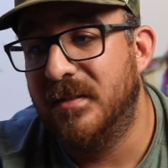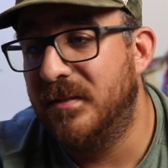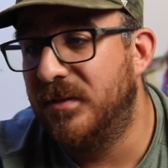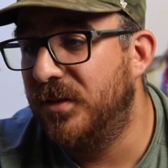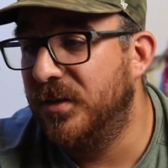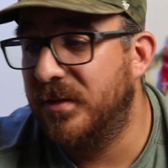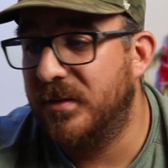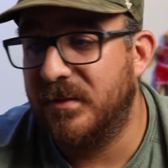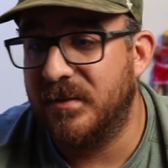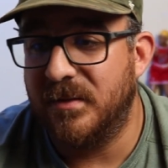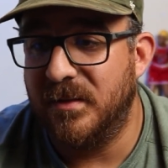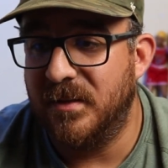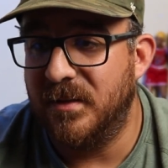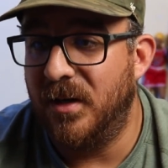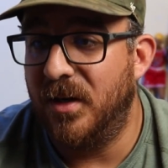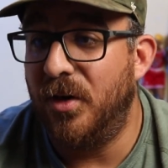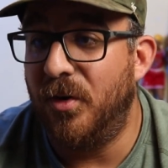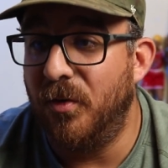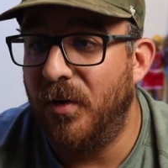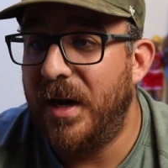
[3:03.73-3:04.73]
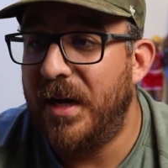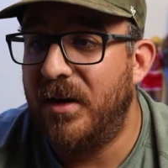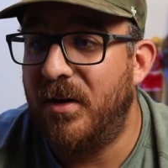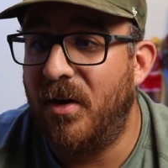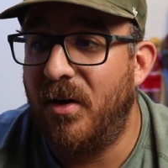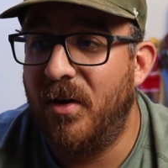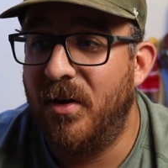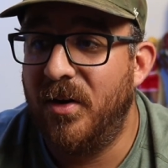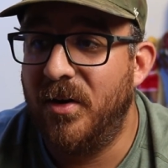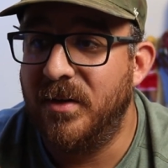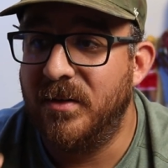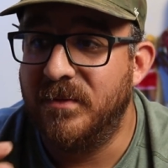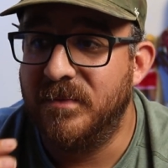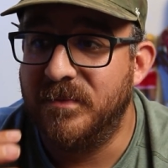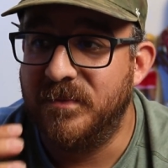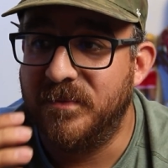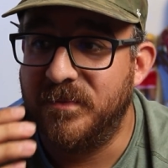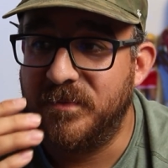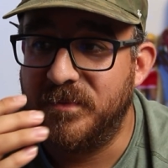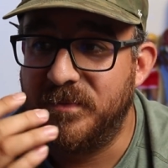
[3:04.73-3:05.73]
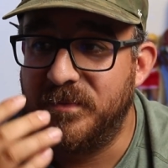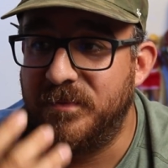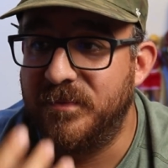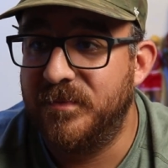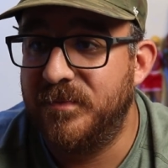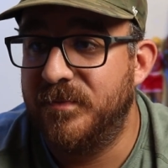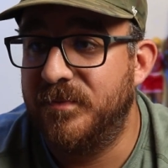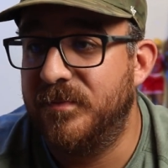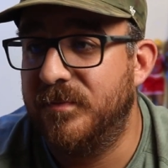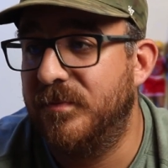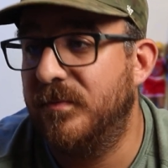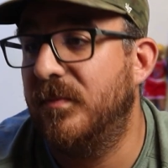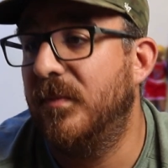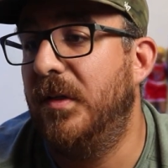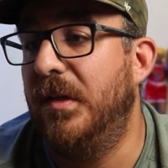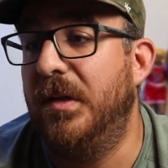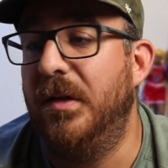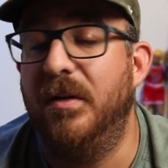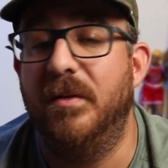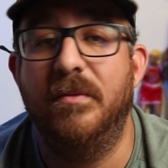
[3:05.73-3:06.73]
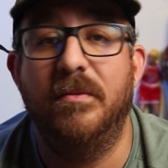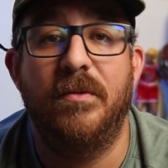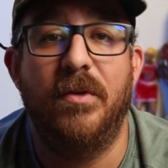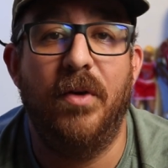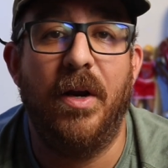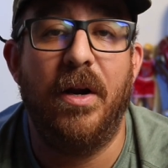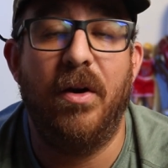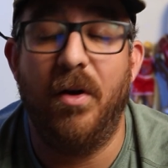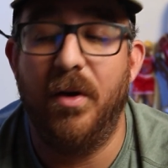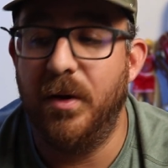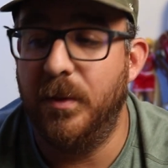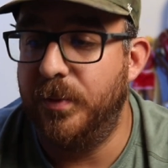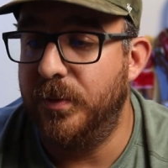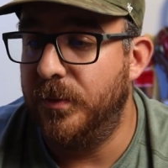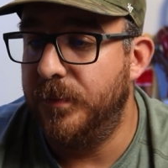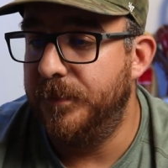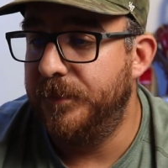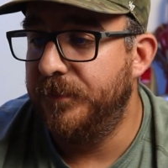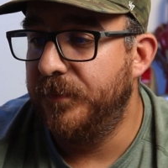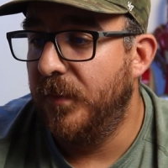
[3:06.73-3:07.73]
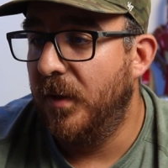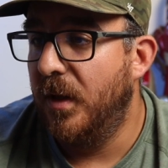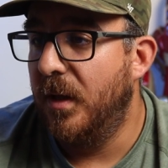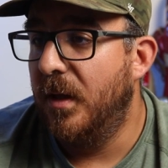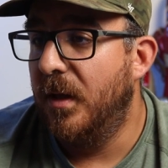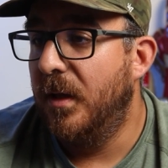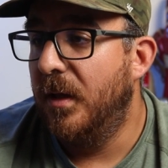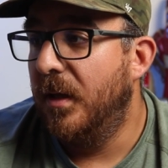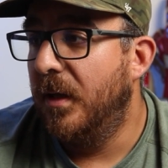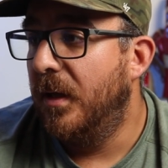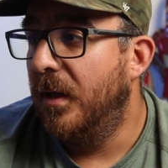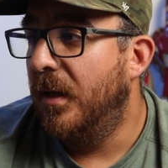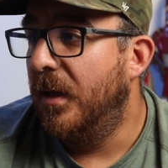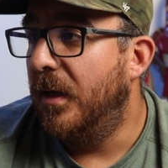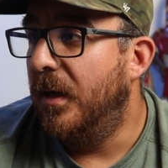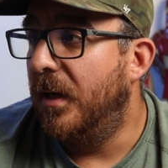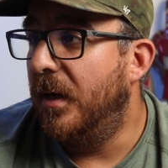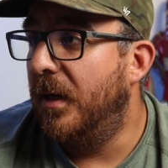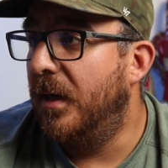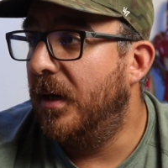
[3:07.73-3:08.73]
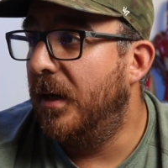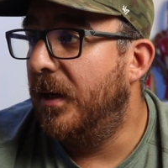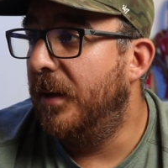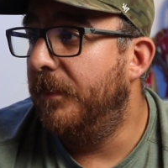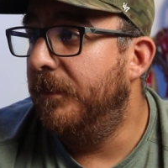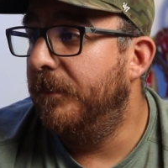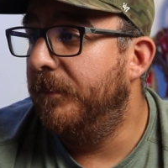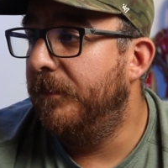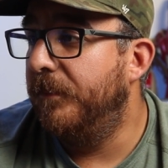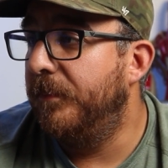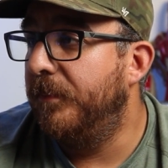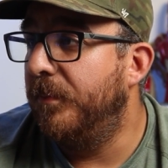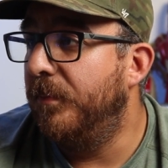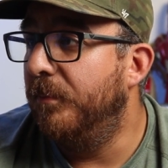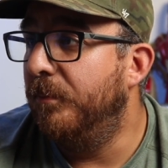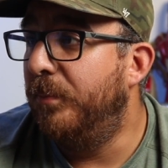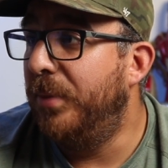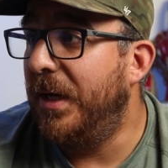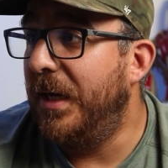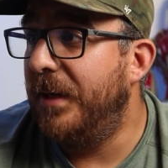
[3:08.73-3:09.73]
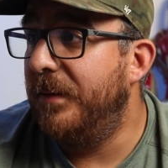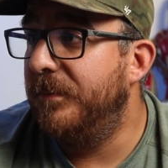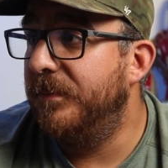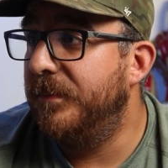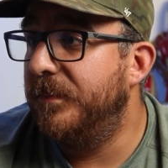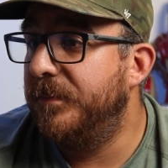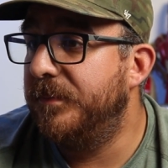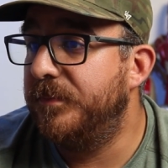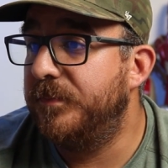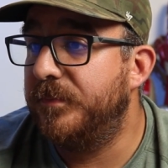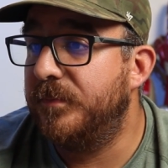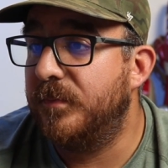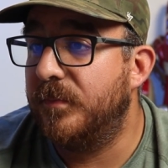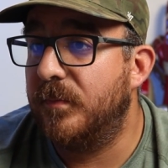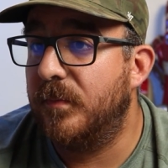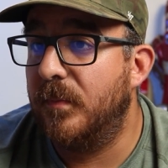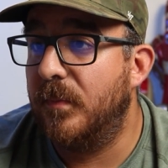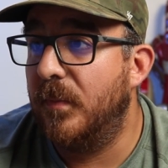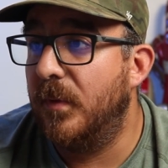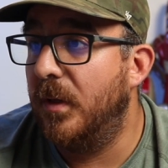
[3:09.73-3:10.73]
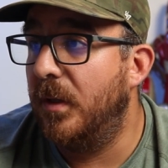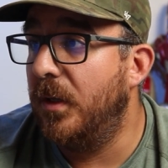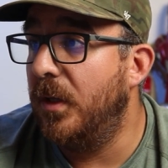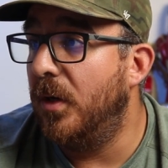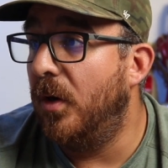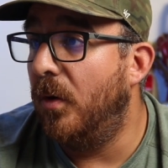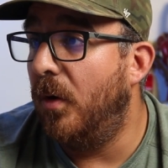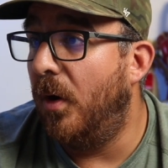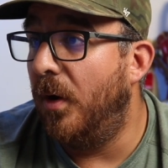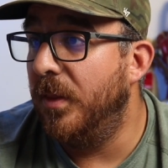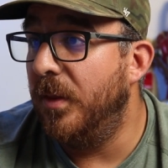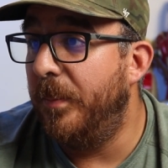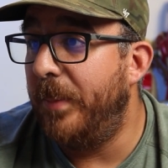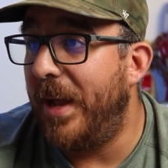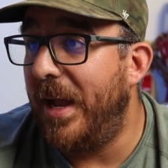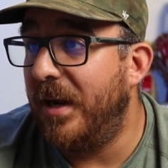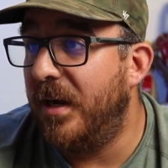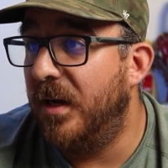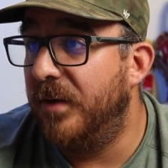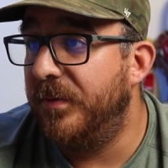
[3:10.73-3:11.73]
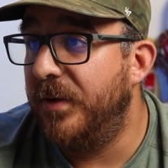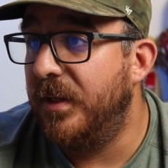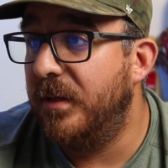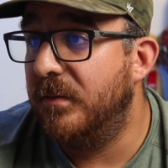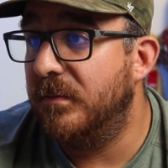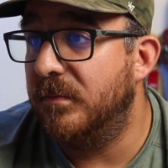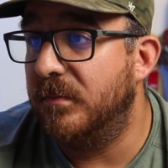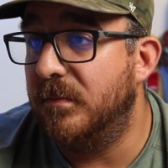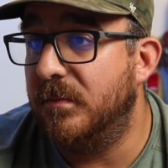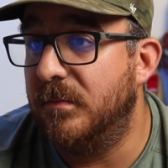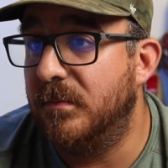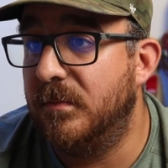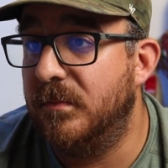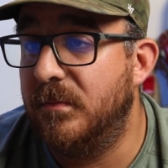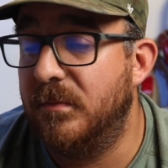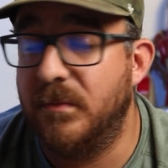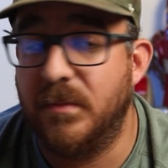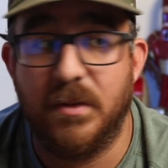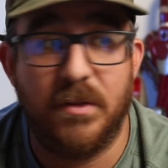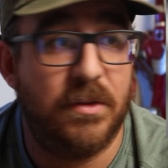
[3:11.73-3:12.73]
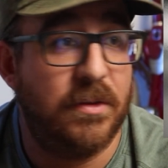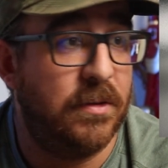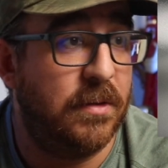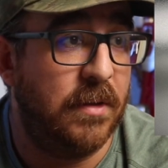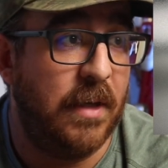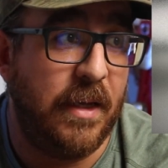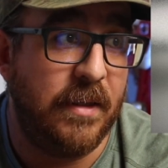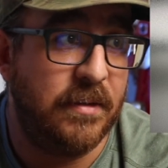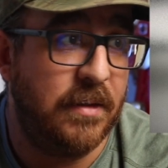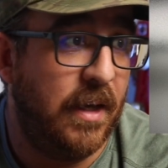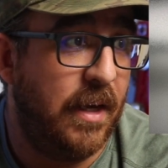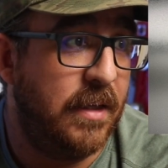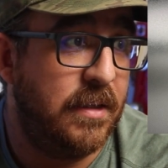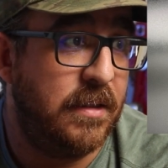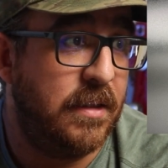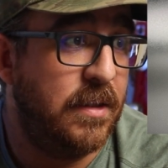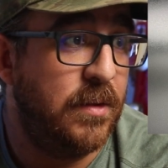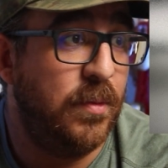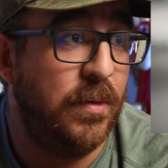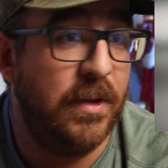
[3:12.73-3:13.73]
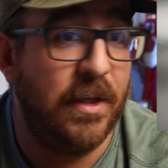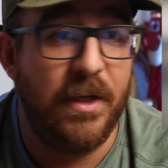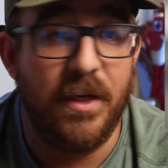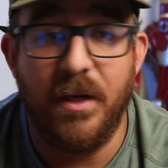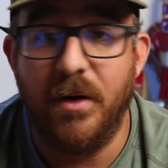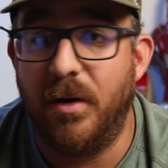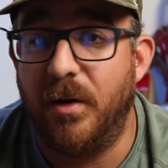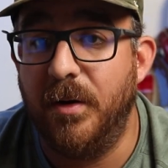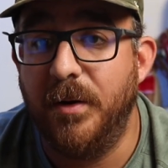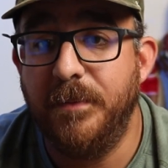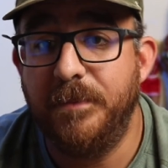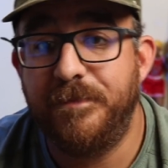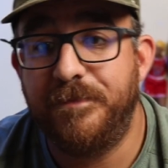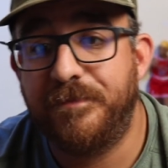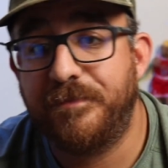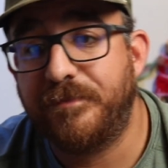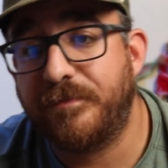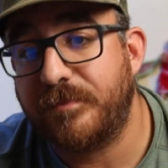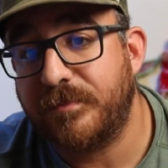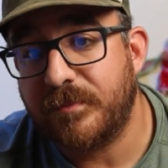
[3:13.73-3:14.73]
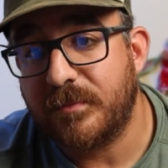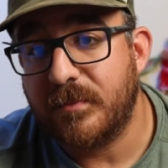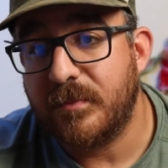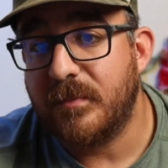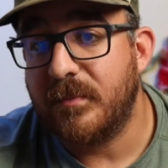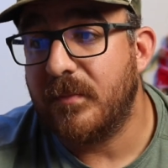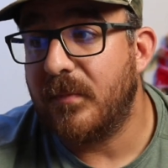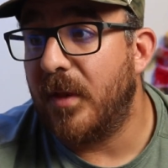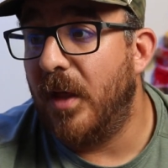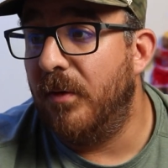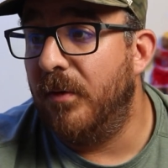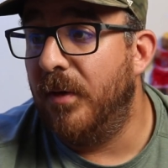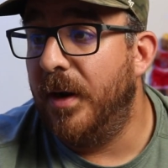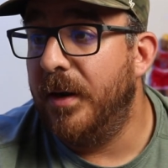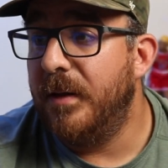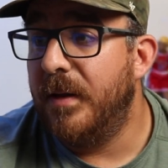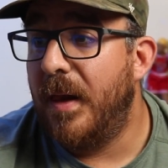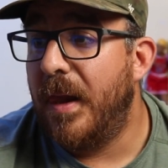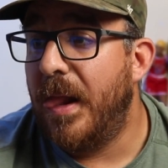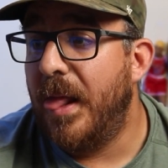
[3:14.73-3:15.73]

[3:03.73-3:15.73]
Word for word: Just a great card, you know, great card to pull. Um, but, you know, on the back of it, it's as, as is with any card, right?